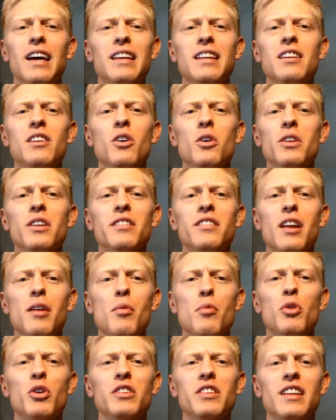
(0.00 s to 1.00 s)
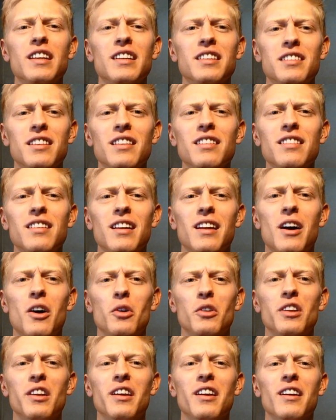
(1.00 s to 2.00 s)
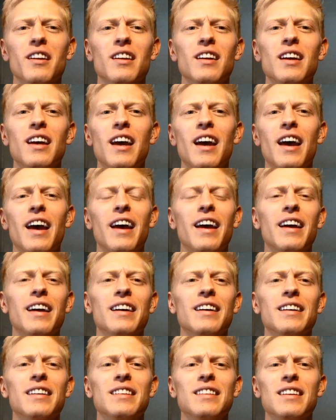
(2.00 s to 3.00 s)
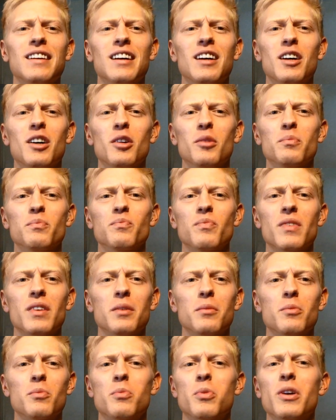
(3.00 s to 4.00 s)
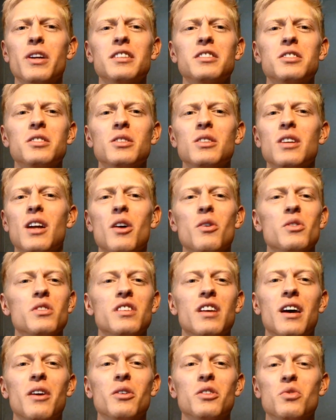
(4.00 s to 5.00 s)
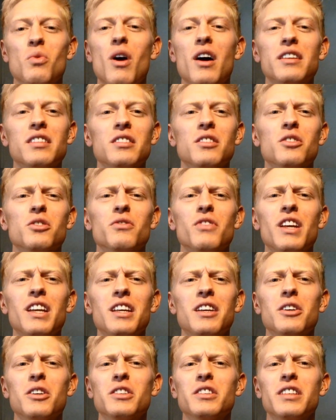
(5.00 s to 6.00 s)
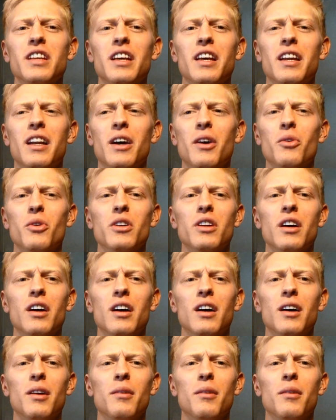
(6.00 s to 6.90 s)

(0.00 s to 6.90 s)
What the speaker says: didn't know this type of person existed out there. And pretty soon I was watching those videos, and I would